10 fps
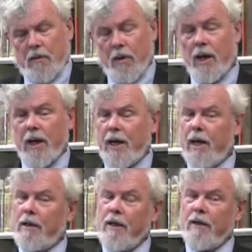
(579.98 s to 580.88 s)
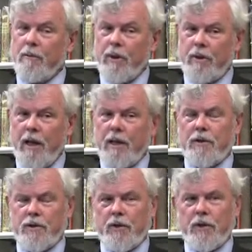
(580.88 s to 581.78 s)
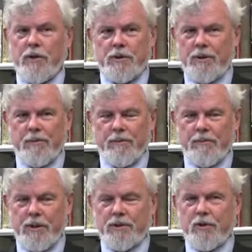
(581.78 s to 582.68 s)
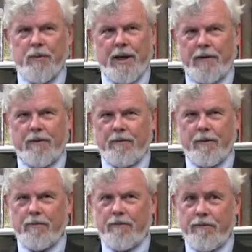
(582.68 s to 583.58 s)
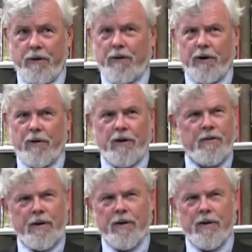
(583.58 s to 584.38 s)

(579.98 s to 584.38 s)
Well, I, I think the telling stories must go back very early,